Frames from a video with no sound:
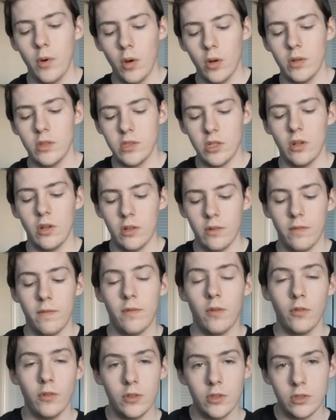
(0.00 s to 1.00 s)
but until it
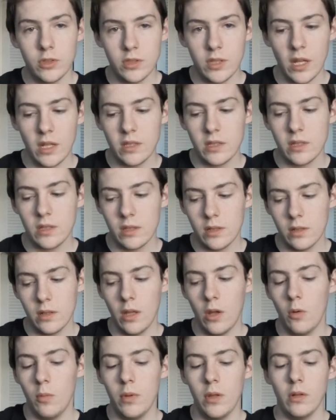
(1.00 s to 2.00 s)
fully sets,
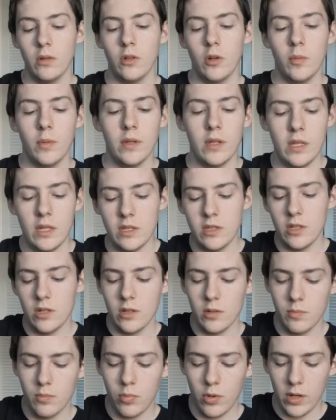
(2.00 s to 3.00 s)
it'll be a little bit
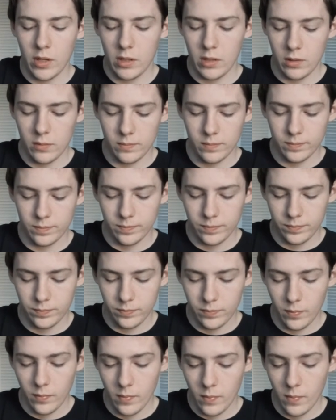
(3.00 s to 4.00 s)
easier to break it
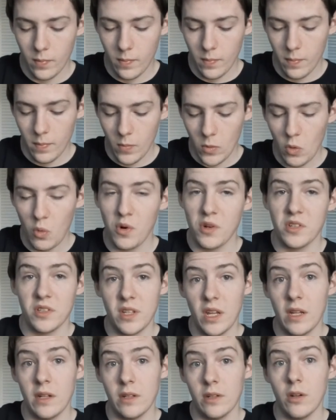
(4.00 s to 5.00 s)
or
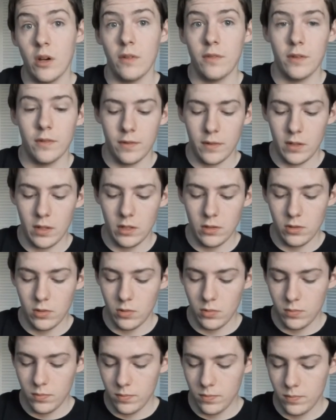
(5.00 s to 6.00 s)
sand it off if I need
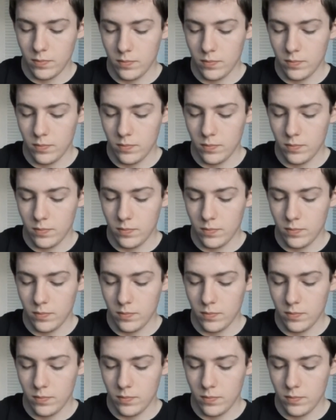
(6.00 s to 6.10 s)
to.